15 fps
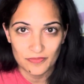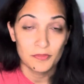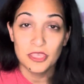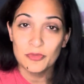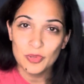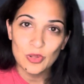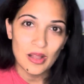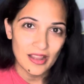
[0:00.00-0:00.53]

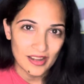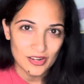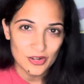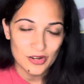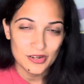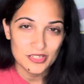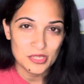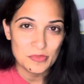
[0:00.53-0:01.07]
People hired
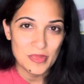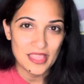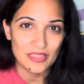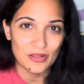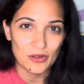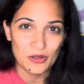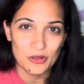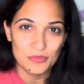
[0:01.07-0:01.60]
her to make
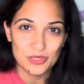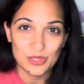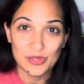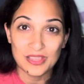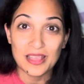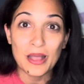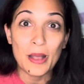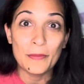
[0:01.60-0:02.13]
their homes
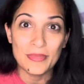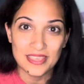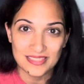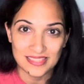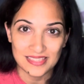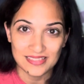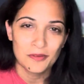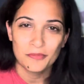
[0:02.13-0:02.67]
look
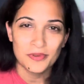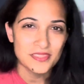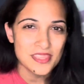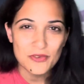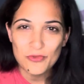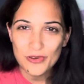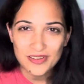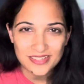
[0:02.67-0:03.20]
amazing, but they
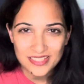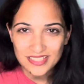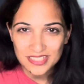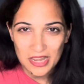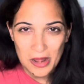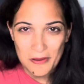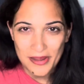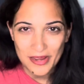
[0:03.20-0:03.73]
weren't just
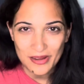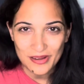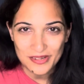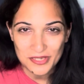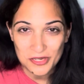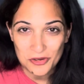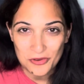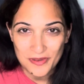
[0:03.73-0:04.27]
hiring her
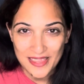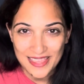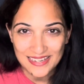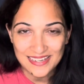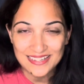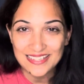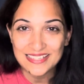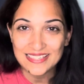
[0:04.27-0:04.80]
to create
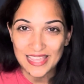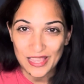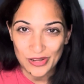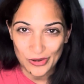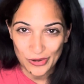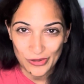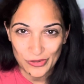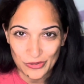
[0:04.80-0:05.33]
a
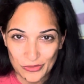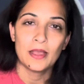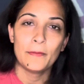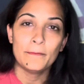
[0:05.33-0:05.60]
designer home.